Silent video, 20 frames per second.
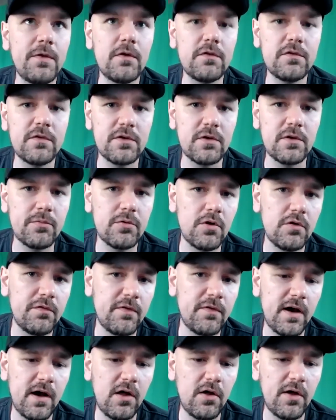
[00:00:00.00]
those on your
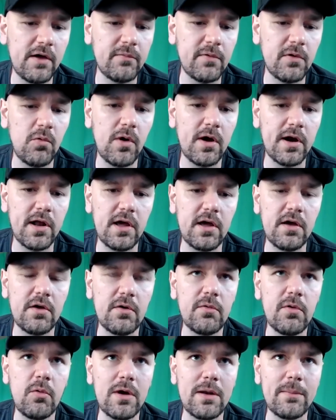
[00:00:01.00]
profile, and we want to
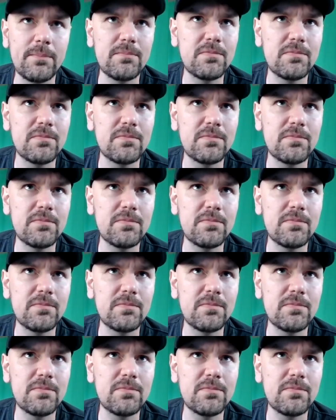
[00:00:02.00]
we want to